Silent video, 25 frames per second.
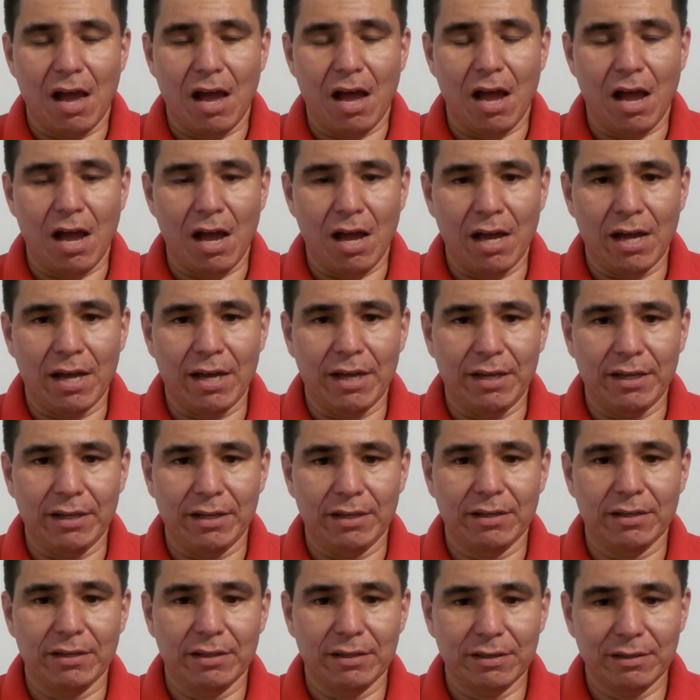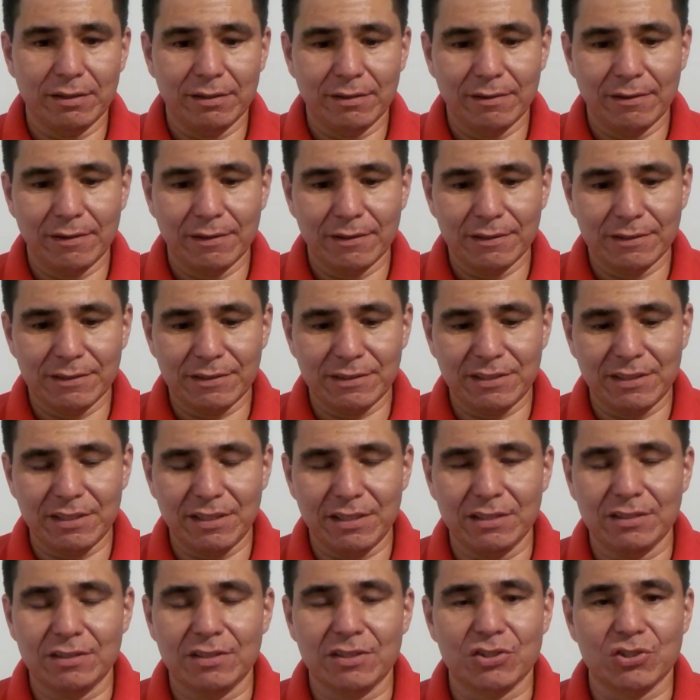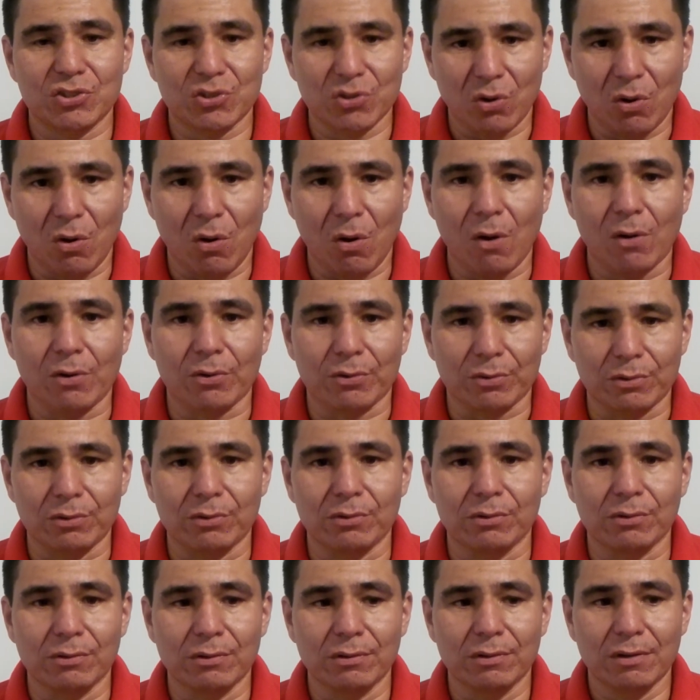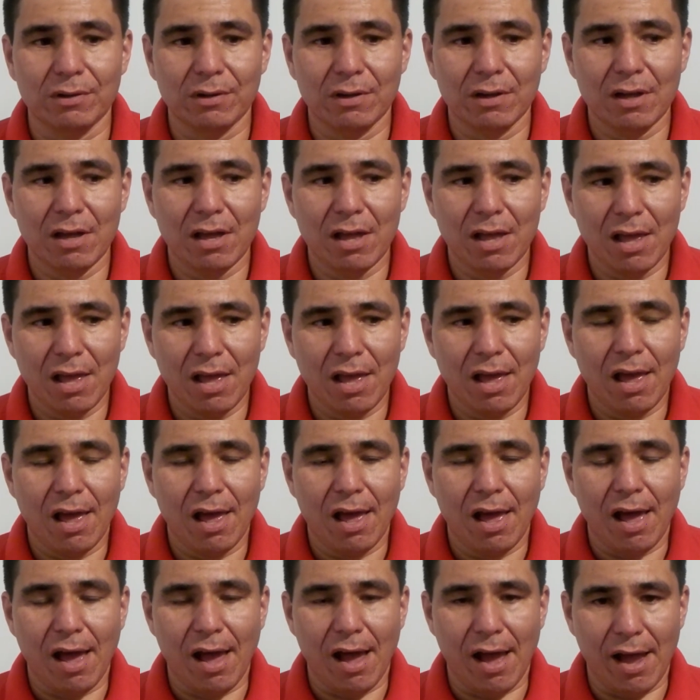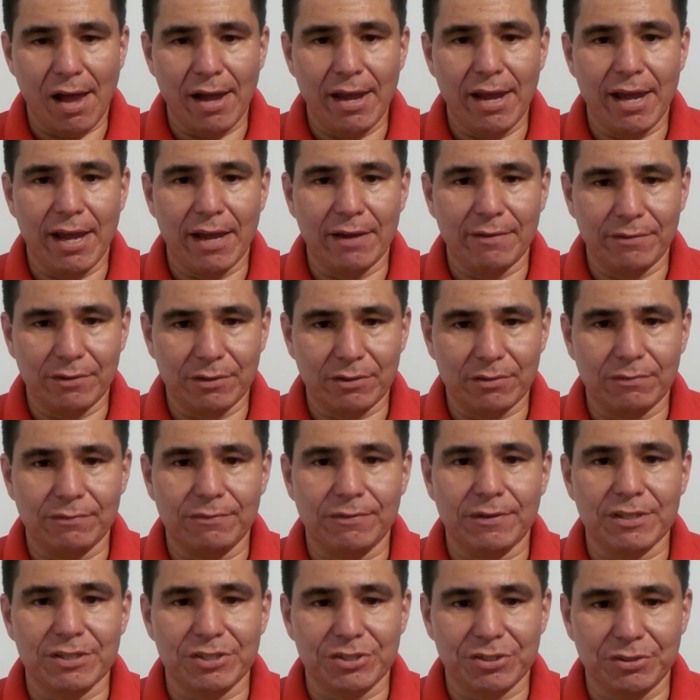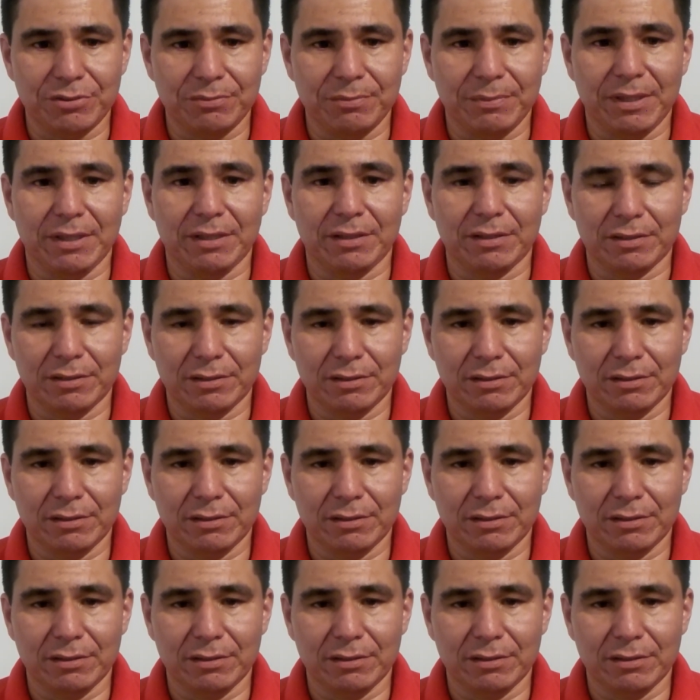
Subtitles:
I seen this article. I have a confession to make.